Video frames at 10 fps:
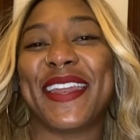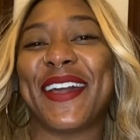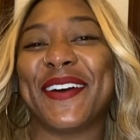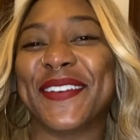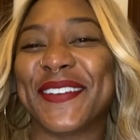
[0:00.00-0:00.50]
right
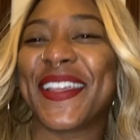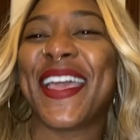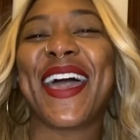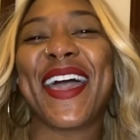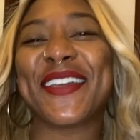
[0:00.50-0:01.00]
now.
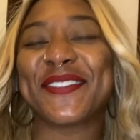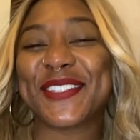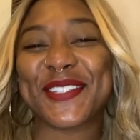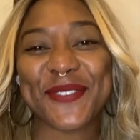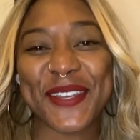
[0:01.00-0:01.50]

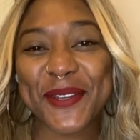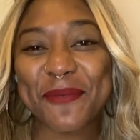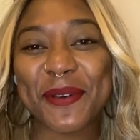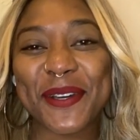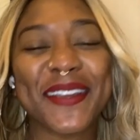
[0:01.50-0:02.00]
I've just written
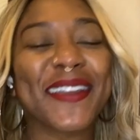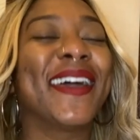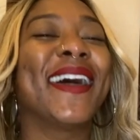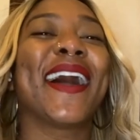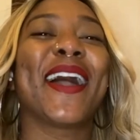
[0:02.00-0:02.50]
a book.
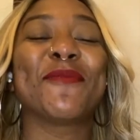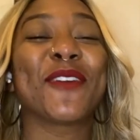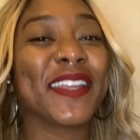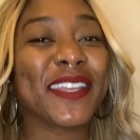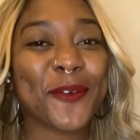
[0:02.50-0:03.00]
I'm
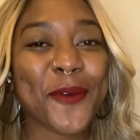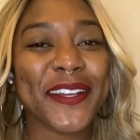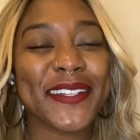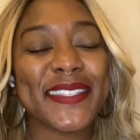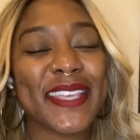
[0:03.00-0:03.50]
running an
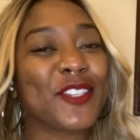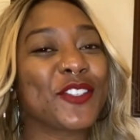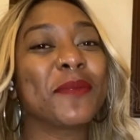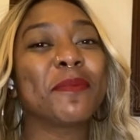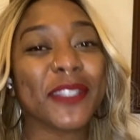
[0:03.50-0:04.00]

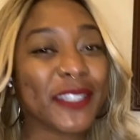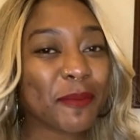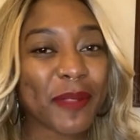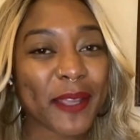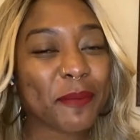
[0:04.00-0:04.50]
organization
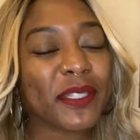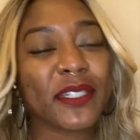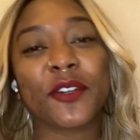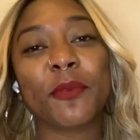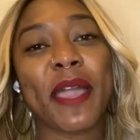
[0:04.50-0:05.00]
building Black
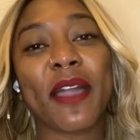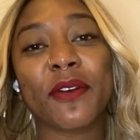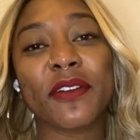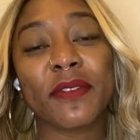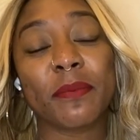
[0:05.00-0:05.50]
political
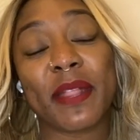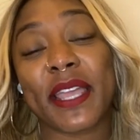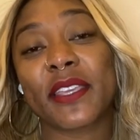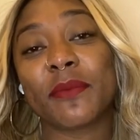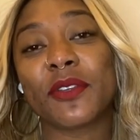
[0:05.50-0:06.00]
power in
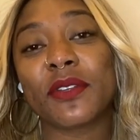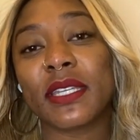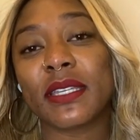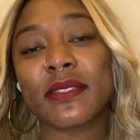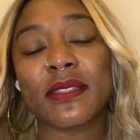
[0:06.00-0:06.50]
Black
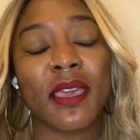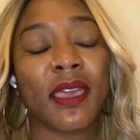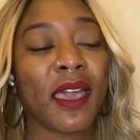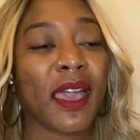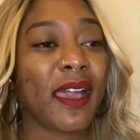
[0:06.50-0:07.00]
communities.
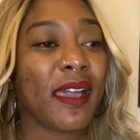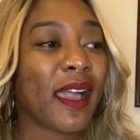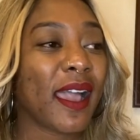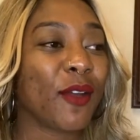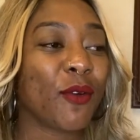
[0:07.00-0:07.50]
Uh,
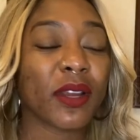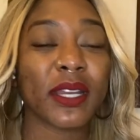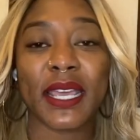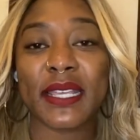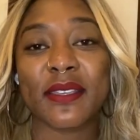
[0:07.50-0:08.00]
I
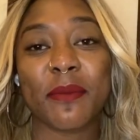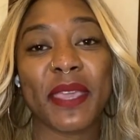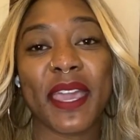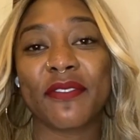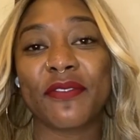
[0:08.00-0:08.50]
organize on
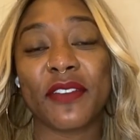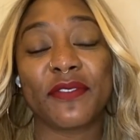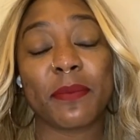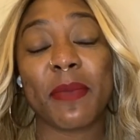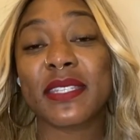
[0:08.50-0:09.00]
behalf
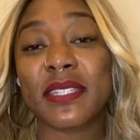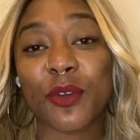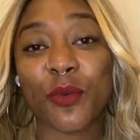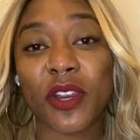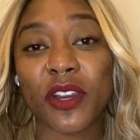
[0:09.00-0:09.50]
of
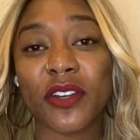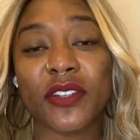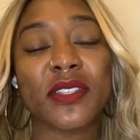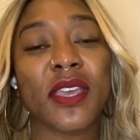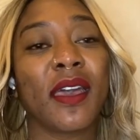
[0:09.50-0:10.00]
domestic
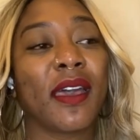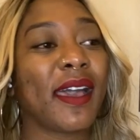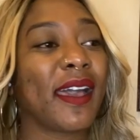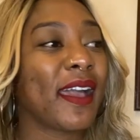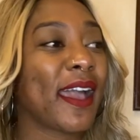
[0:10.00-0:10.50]
workers.
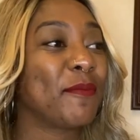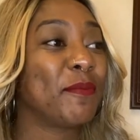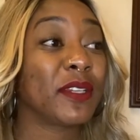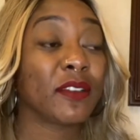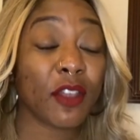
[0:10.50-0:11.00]
Uh,
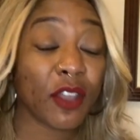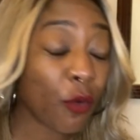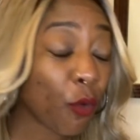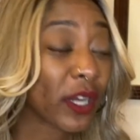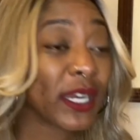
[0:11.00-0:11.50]
I've been
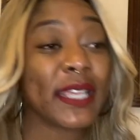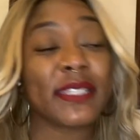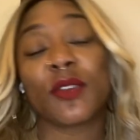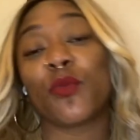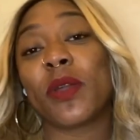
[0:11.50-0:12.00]

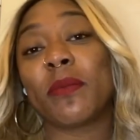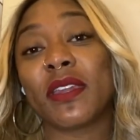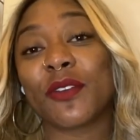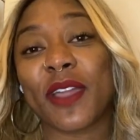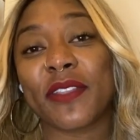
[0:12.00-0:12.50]
organizing
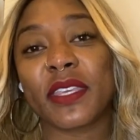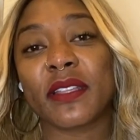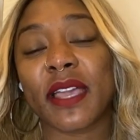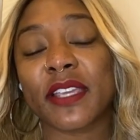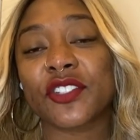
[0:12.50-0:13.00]
women around the
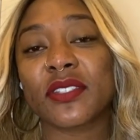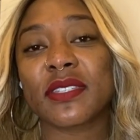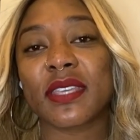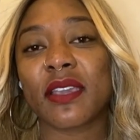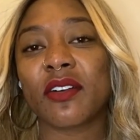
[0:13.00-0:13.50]
election
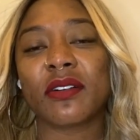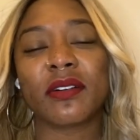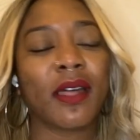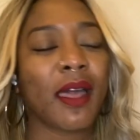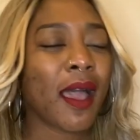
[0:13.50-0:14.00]

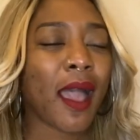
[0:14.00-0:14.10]
cycle.